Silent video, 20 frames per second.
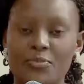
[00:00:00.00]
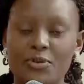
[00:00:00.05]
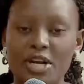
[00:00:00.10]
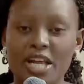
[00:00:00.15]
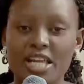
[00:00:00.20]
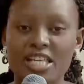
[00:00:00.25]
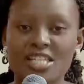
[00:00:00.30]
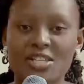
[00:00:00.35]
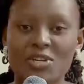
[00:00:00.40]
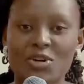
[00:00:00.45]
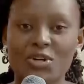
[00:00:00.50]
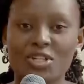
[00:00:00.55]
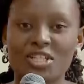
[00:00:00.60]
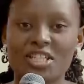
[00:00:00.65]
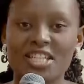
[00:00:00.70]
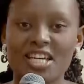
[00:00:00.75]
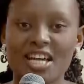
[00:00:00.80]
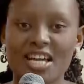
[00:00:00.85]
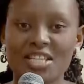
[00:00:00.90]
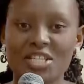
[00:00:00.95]
Praise God,
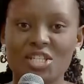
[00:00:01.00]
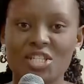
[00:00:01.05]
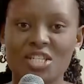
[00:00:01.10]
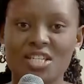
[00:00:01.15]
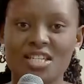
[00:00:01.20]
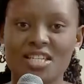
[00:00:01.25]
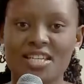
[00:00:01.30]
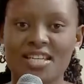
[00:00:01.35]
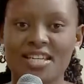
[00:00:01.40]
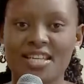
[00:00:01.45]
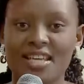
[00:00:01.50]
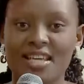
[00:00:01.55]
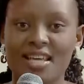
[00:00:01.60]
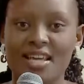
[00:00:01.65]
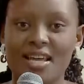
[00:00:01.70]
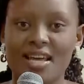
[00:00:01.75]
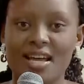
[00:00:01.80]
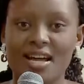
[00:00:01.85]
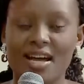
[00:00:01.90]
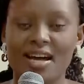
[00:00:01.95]
church.
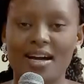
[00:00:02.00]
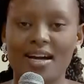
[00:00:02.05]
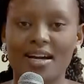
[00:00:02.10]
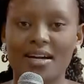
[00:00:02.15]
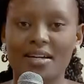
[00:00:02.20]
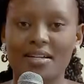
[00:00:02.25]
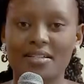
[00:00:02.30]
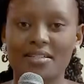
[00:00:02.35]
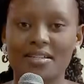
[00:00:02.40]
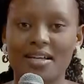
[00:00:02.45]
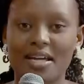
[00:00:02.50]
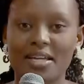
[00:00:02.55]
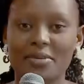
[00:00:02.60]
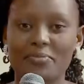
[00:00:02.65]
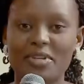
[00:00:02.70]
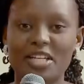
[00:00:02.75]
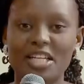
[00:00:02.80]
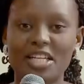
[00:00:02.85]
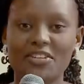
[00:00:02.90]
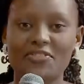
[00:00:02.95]
Uh, I
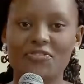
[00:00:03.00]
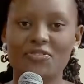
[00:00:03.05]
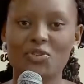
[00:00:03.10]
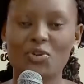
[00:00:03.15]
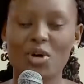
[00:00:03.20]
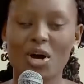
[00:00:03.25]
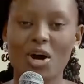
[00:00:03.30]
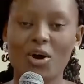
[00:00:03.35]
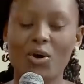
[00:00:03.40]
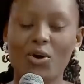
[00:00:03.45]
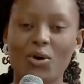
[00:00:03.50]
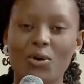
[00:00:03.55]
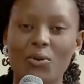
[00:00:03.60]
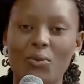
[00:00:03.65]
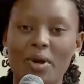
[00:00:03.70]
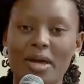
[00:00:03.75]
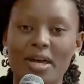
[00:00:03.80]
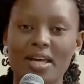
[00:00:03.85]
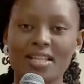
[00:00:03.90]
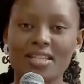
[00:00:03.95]
believe you are all
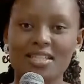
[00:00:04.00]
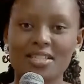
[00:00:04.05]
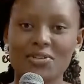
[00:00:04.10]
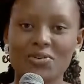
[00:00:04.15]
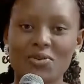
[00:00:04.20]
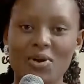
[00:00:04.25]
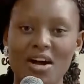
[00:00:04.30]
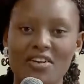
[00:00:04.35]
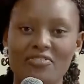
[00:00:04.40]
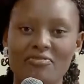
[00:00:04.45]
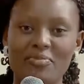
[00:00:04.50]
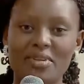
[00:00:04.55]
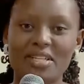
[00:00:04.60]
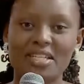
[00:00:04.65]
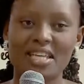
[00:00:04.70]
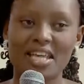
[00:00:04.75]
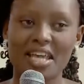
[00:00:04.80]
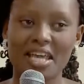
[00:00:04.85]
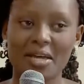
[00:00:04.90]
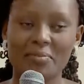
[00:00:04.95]
well. You have
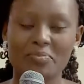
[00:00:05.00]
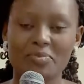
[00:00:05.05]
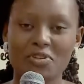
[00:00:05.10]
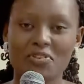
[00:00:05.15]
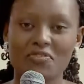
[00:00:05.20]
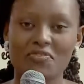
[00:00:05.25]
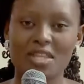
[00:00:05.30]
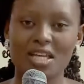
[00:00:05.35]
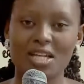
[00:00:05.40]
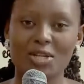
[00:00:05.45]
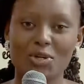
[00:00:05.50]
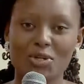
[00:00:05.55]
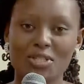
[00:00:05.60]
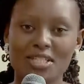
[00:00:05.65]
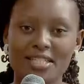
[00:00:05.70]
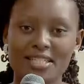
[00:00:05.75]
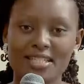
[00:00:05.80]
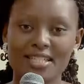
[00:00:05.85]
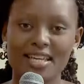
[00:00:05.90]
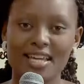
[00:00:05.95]
been kept of the Lord.
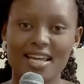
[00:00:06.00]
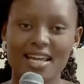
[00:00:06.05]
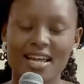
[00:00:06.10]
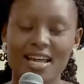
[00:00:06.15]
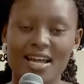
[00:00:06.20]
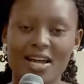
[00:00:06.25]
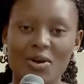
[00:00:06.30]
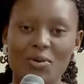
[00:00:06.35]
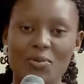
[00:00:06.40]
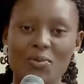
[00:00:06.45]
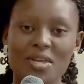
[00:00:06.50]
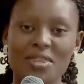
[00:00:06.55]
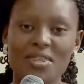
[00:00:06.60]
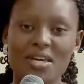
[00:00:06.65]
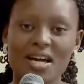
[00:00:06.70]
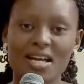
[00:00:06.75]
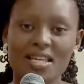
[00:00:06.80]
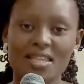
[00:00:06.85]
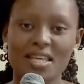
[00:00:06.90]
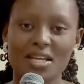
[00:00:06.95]
We
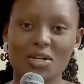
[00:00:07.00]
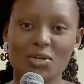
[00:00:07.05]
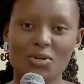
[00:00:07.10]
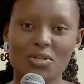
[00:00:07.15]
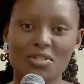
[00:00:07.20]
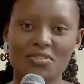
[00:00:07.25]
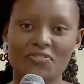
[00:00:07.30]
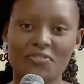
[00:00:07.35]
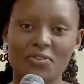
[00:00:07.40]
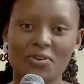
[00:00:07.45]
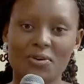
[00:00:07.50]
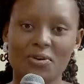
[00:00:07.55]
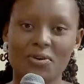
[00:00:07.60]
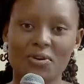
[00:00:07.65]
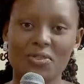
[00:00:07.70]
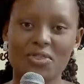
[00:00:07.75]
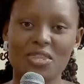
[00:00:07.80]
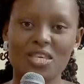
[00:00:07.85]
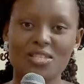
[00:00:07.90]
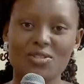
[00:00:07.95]
thank the Lord
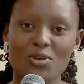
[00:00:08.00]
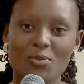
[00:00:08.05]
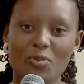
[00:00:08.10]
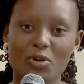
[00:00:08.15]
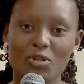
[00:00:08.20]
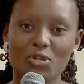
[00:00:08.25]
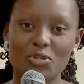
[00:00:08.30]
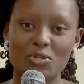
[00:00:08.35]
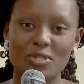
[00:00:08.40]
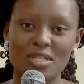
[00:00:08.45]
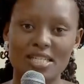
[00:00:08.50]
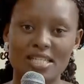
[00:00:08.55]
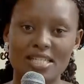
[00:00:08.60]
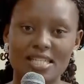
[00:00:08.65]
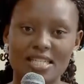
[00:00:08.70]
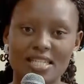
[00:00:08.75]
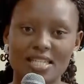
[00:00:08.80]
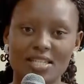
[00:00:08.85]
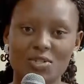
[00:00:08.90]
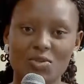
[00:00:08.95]
for this
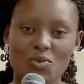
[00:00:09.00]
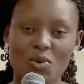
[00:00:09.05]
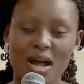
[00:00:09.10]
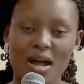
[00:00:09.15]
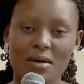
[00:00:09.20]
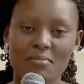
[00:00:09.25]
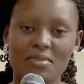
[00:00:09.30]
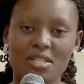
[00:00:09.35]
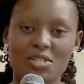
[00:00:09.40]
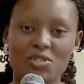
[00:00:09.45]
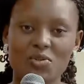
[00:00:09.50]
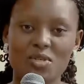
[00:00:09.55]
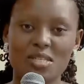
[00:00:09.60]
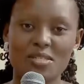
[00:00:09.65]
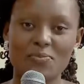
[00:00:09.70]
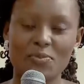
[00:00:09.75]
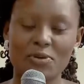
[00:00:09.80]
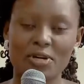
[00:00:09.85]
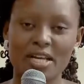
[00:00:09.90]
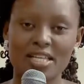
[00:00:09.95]
opportunity to come into
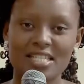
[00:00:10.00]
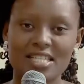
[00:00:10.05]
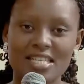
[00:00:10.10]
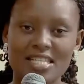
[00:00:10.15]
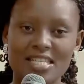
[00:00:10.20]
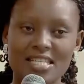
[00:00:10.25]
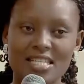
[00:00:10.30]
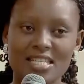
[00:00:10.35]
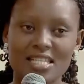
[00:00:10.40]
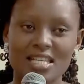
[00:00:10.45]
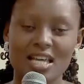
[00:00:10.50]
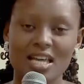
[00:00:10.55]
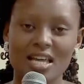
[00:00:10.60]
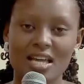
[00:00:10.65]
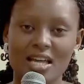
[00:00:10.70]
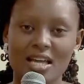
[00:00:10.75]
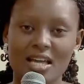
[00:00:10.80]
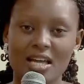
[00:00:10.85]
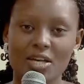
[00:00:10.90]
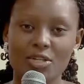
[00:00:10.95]
His presence,
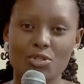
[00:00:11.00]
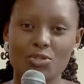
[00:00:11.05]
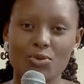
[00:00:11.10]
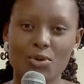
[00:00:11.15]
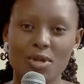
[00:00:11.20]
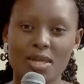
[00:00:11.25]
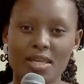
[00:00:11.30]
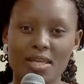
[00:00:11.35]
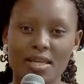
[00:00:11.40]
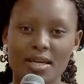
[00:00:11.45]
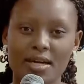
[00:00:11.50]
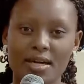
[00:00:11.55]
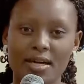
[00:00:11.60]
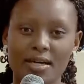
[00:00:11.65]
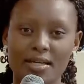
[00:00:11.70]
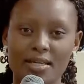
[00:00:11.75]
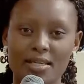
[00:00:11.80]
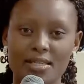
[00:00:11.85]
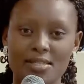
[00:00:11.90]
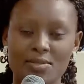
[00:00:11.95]
to
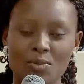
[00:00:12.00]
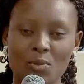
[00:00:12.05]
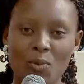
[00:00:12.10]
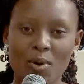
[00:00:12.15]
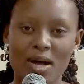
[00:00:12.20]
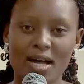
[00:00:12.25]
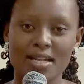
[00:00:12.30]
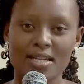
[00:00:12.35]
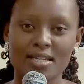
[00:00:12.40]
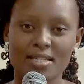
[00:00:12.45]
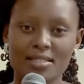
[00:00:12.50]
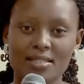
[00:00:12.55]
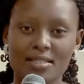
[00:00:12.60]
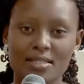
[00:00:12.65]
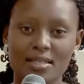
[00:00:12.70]
hear His word,